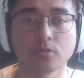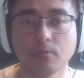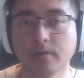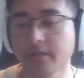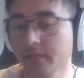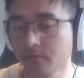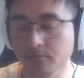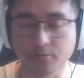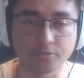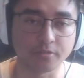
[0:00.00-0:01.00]
So uh, in
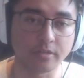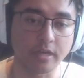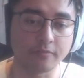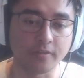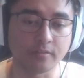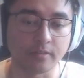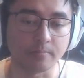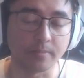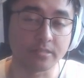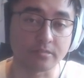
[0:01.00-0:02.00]
conclusion, I think
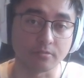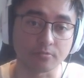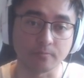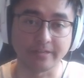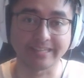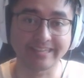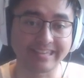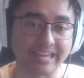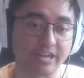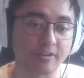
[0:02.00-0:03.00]
that Blizzard doesn't really
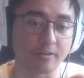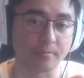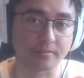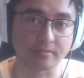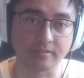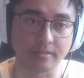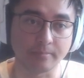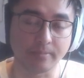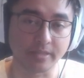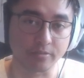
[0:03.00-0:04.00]
care about the
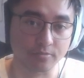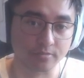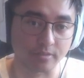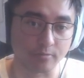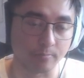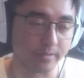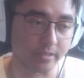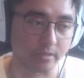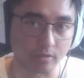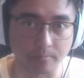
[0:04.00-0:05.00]
players uh, who play
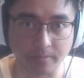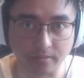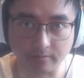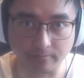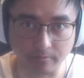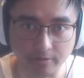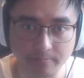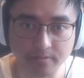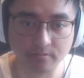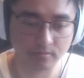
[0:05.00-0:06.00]
in a competitive
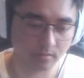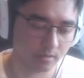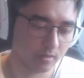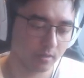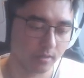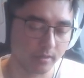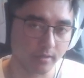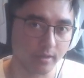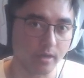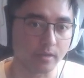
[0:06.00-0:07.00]
environment.
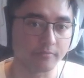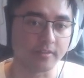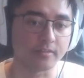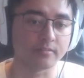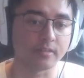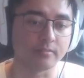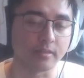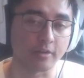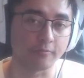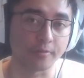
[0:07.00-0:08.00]
Uh, I think that
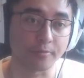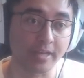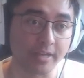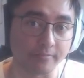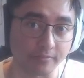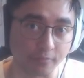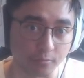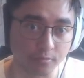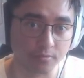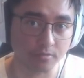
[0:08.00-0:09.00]
they are very heavily
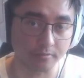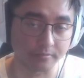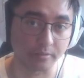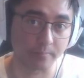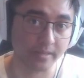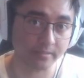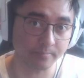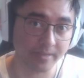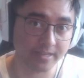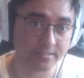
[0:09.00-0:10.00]
focused on their battle
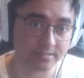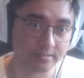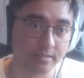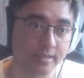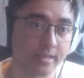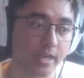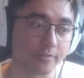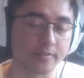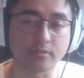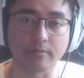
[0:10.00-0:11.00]
pass. I
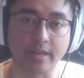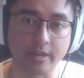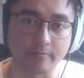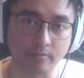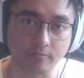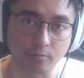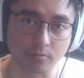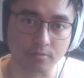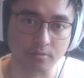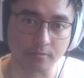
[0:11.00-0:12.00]
think they're heavily
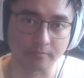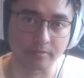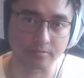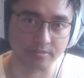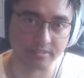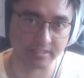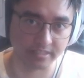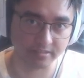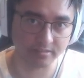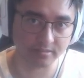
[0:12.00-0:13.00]
focused on their
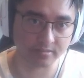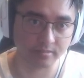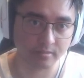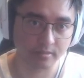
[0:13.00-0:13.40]
skins,